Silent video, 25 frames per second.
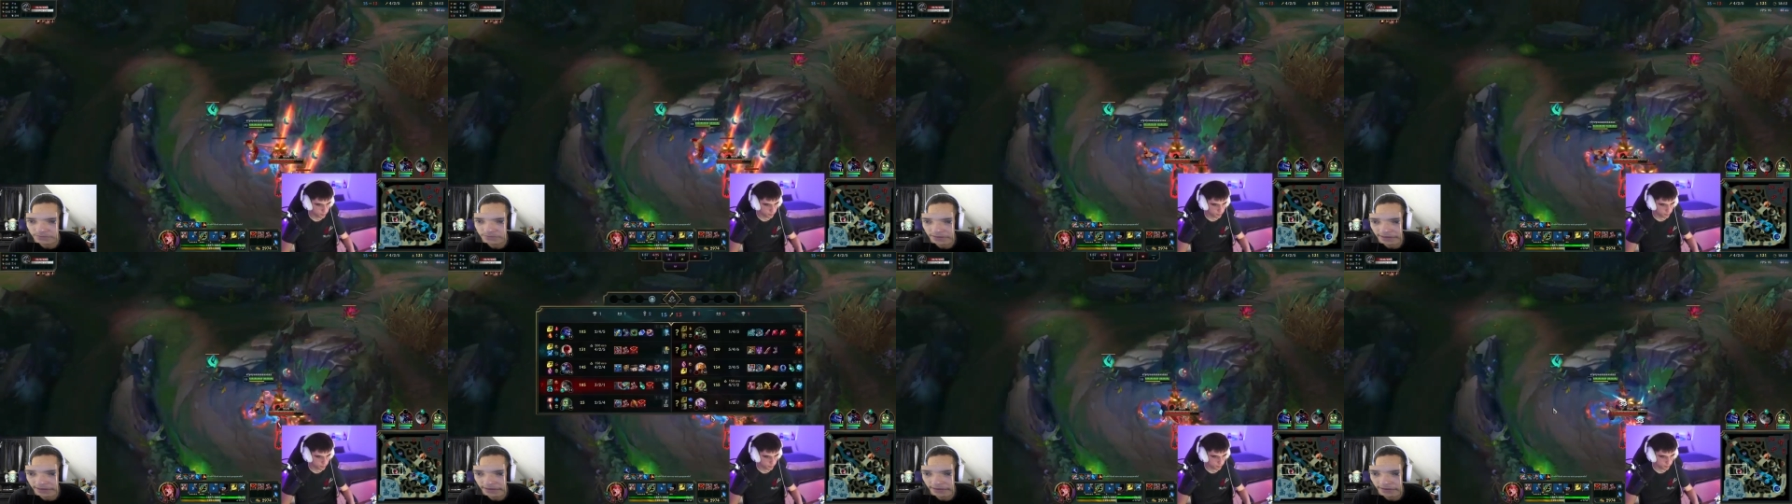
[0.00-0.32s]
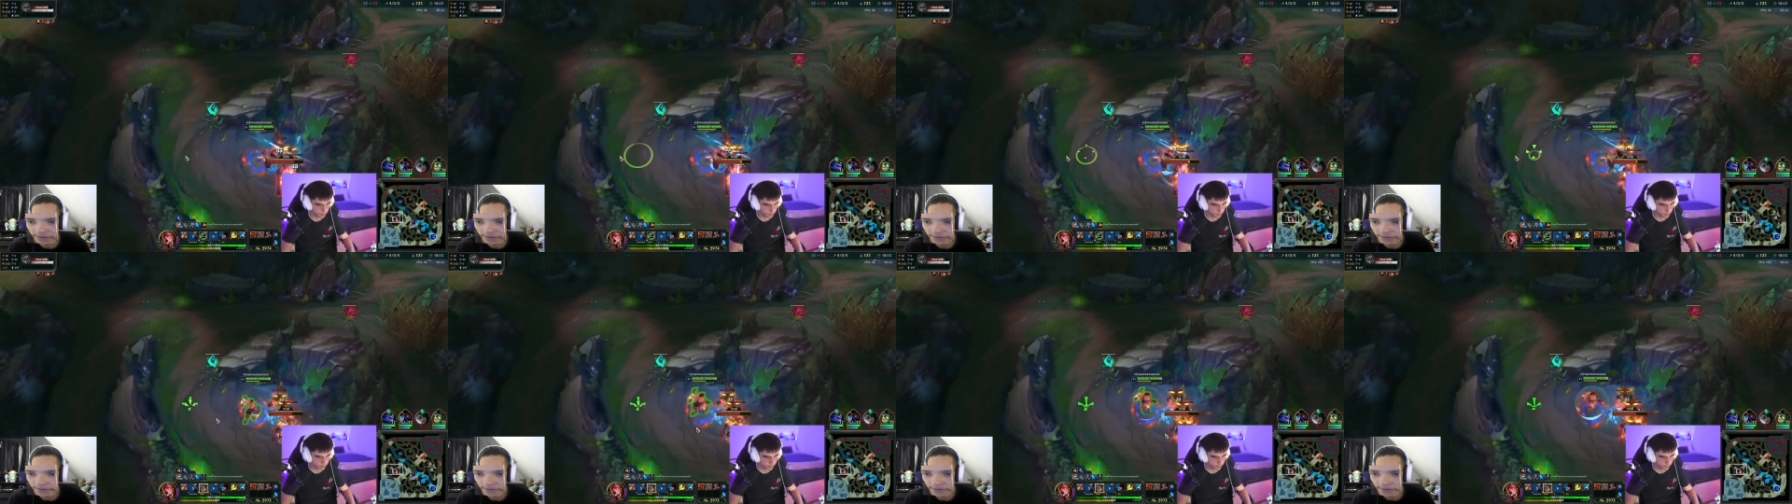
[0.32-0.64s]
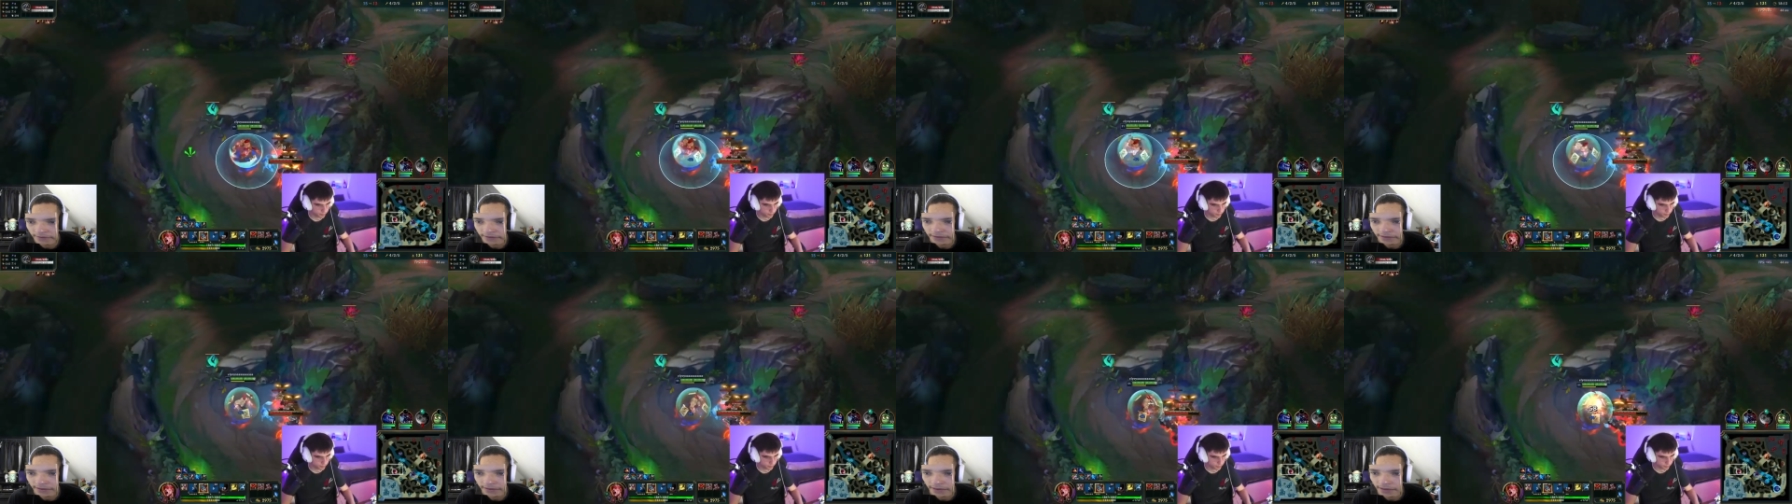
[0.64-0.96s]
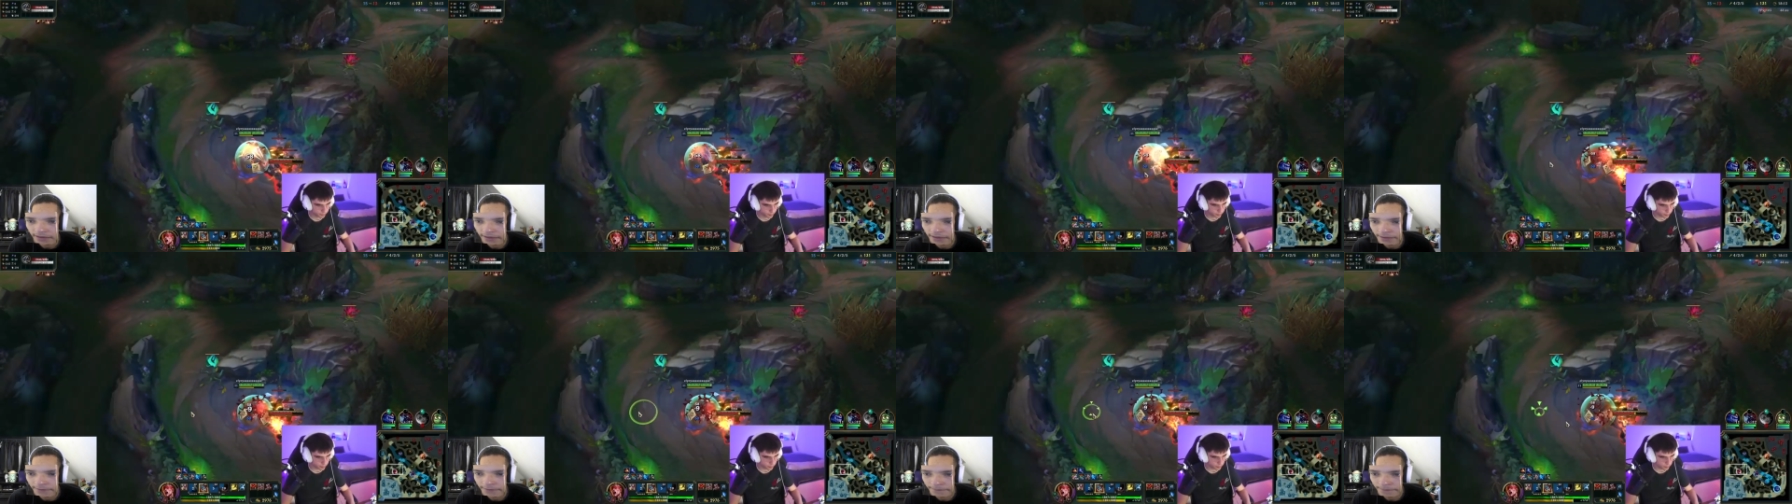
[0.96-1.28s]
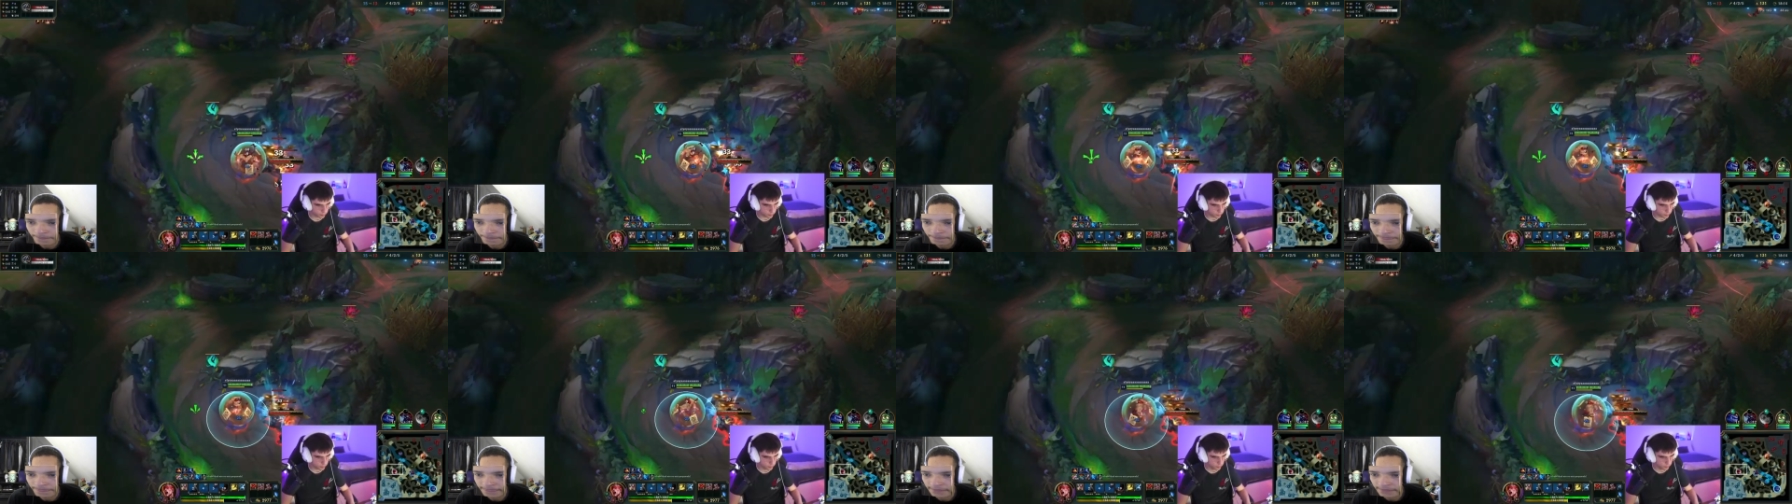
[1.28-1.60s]
player,
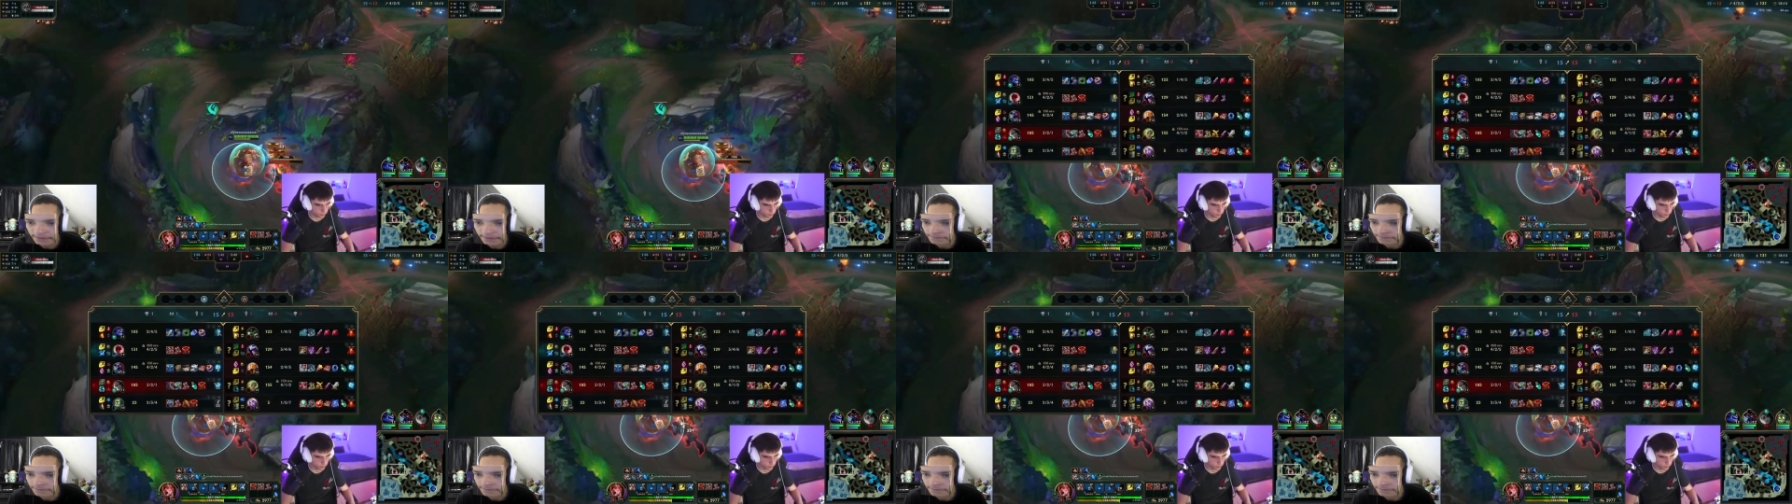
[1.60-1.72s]
um,